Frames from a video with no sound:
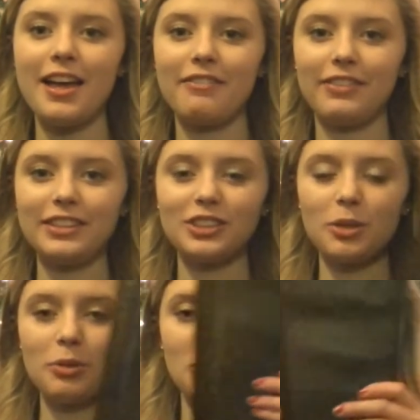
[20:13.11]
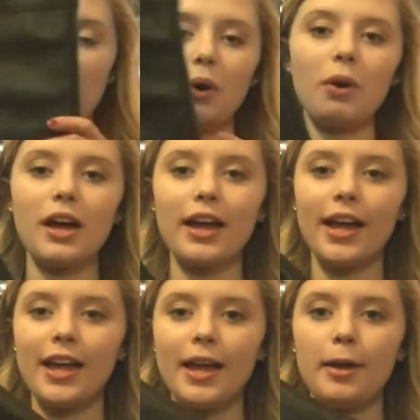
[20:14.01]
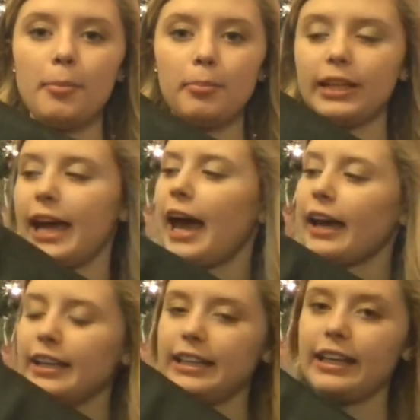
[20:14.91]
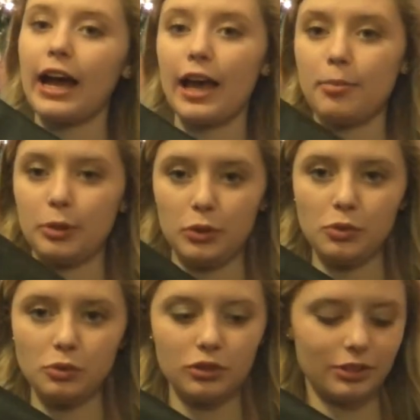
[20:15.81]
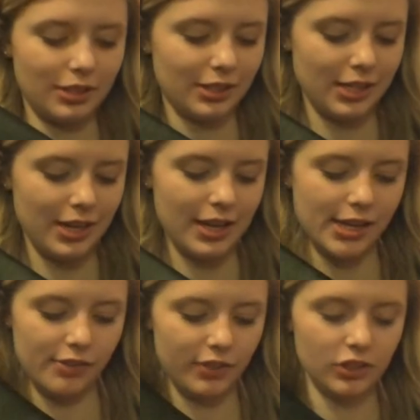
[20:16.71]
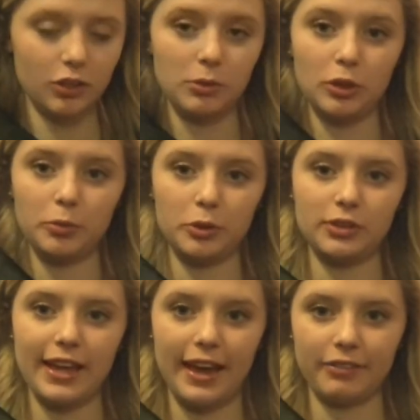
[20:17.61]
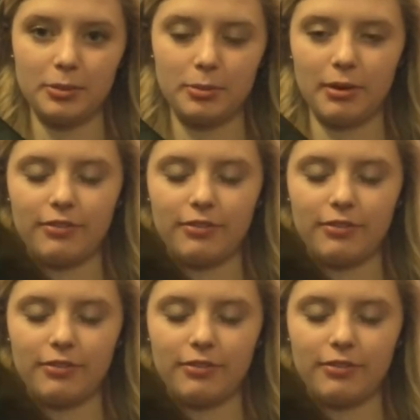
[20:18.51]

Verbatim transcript: Vince Camuto black knee-high boots. And Vince Camuto boots have to be my